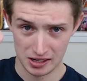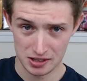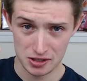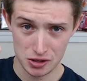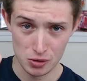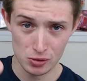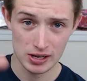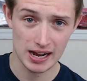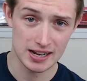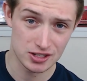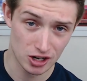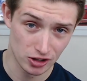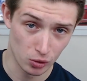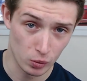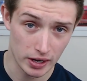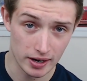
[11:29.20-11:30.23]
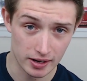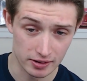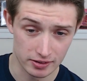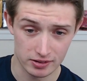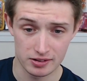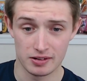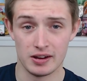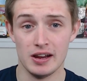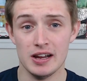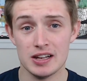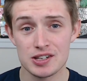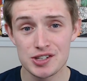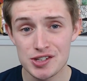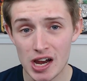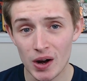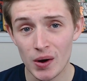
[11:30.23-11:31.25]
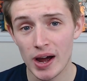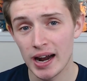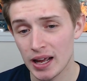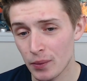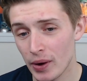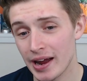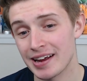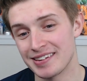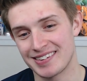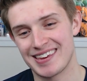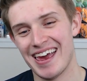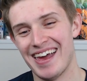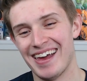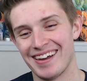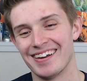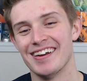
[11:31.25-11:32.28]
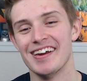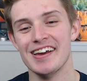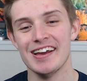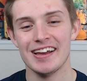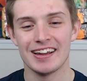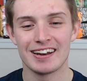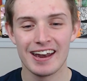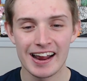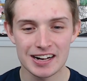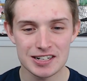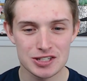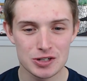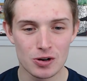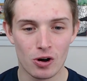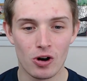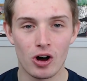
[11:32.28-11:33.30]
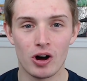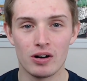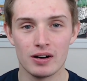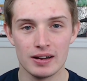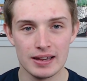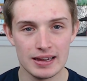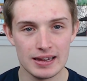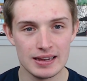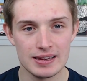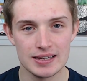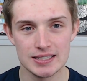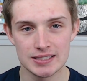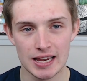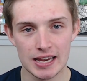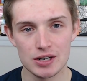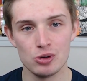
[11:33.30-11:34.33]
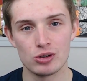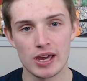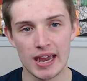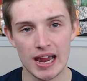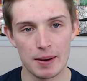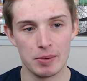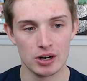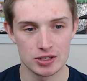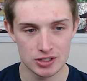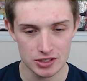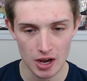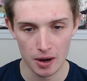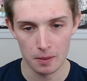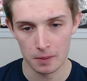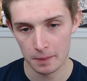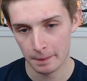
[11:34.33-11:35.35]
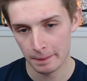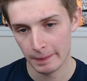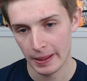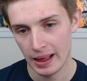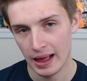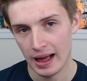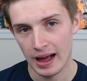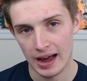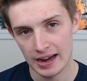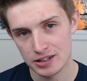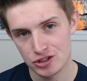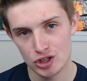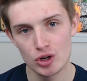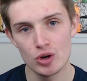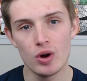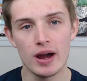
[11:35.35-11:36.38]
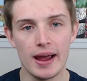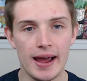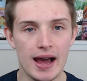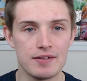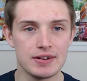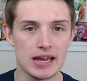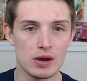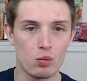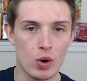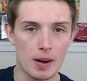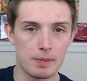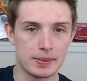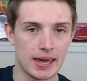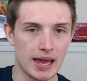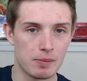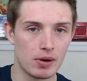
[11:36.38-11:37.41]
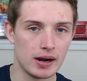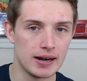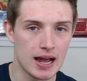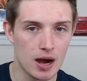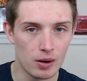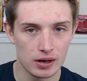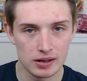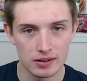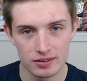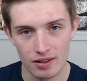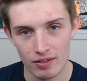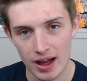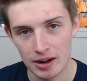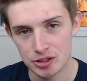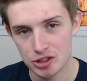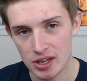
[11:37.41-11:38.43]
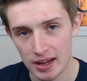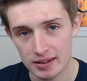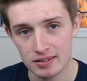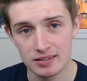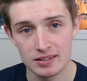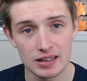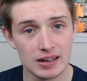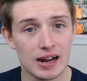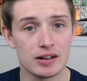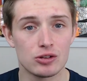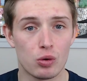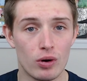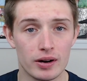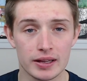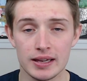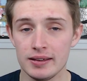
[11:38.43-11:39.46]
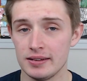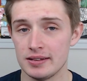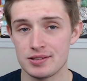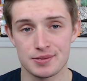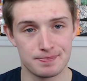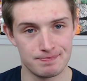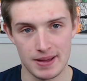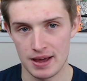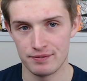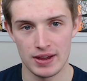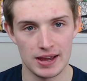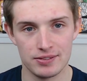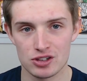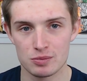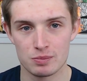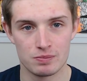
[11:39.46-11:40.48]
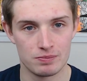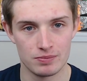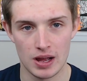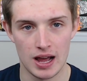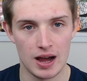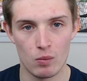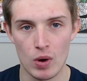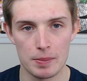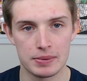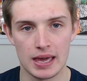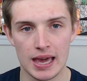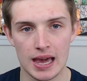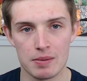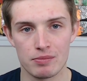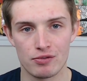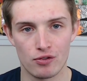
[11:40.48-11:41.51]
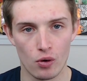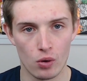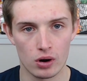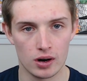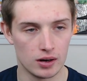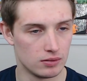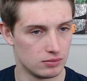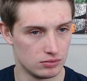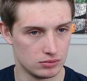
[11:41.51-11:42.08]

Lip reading: you guys are the winners. So anyways, next goal is a new camera. So I do have a webcam right now. It is the Logitech C920. I've had this webcam for